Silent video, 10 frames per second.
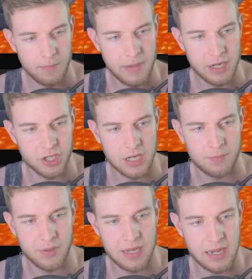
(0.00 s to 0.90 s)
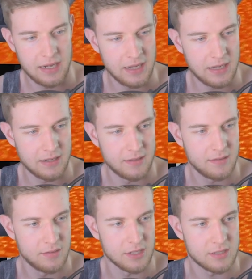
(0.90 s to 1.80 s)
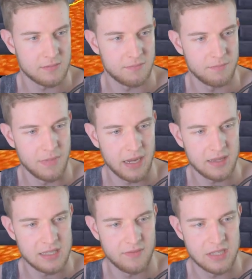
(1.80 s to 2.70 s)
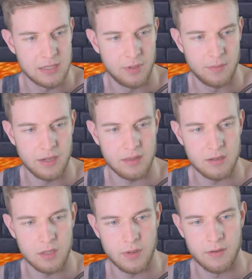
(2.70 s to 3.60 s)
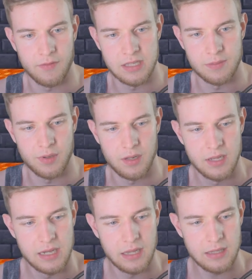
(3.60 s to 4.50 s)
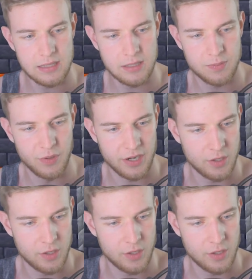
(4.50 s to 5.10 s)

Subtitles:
I'll match it up again, and you just make this visible, make the other one invisible, and this looks pretty